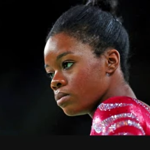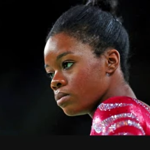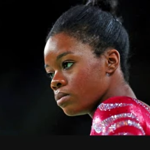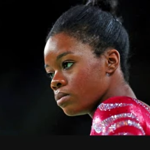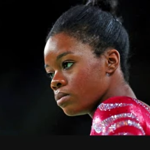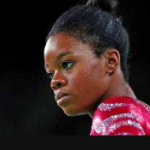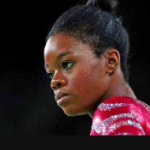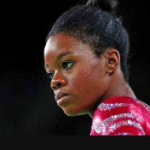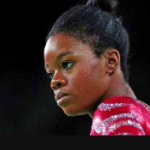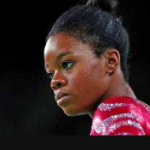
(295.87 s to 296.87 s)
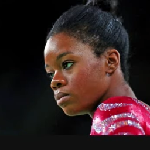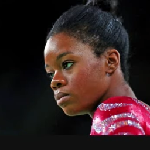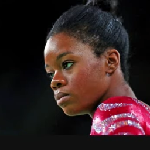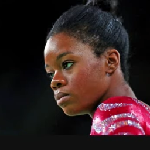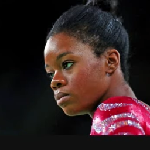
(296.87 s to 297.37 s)

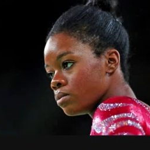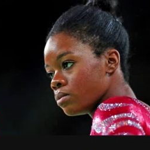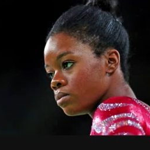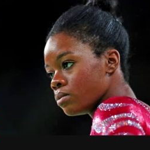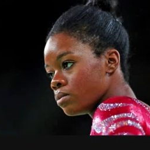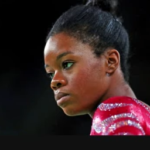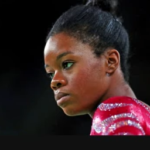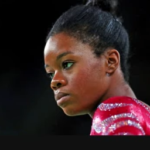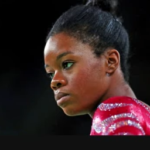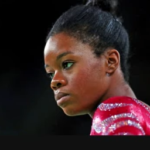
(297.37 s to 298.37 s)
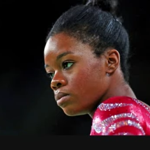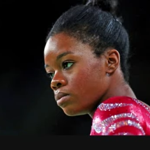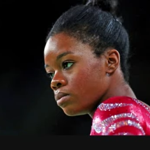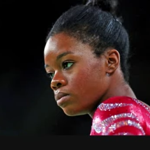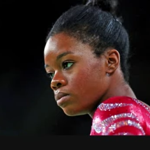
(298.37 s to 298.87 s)

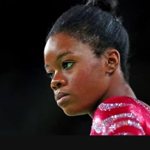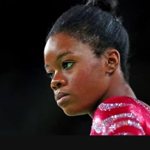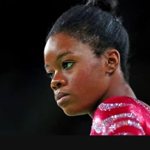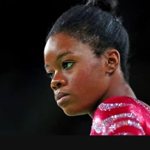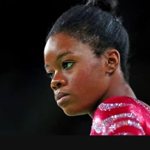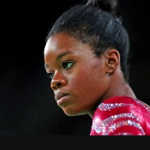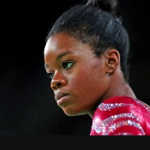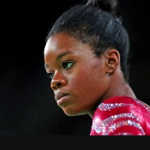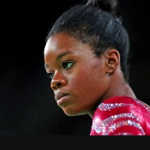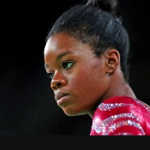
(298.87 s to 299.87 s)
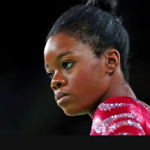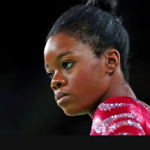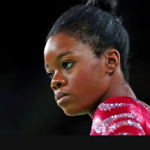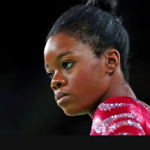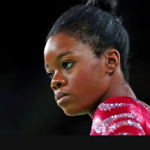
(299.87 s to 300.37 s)

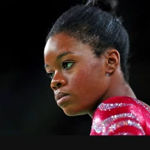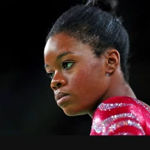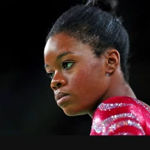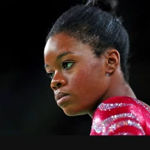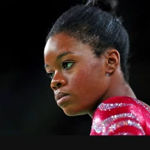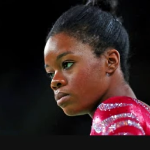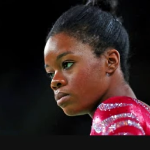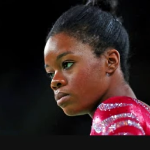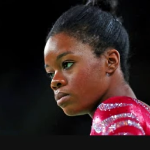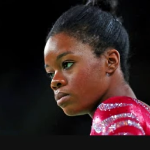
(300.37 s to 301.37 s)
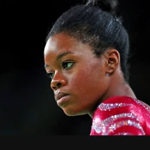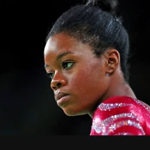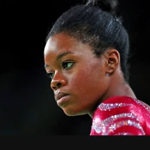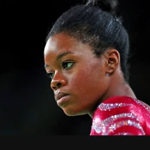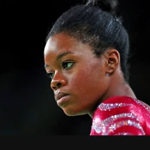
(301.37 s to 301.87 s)

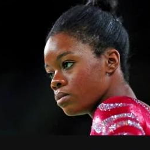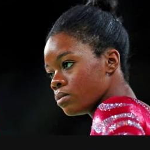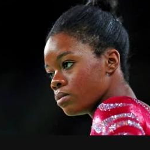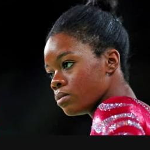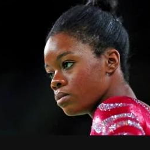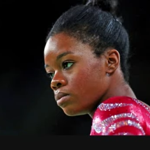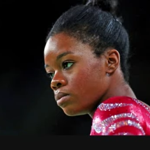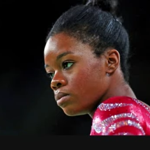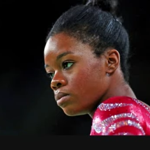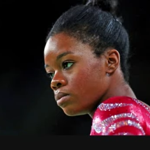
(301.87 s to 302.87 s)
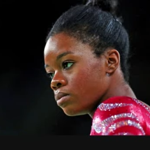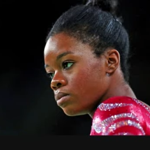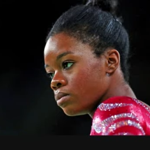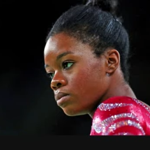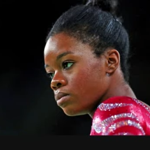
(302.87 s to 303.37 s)

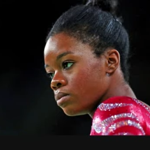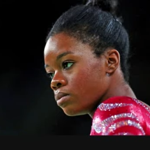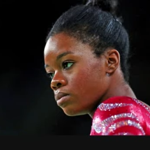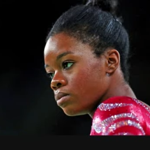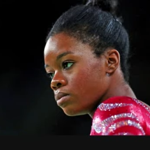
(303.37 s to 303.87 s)
The face doesn't move, so there is nothing to read.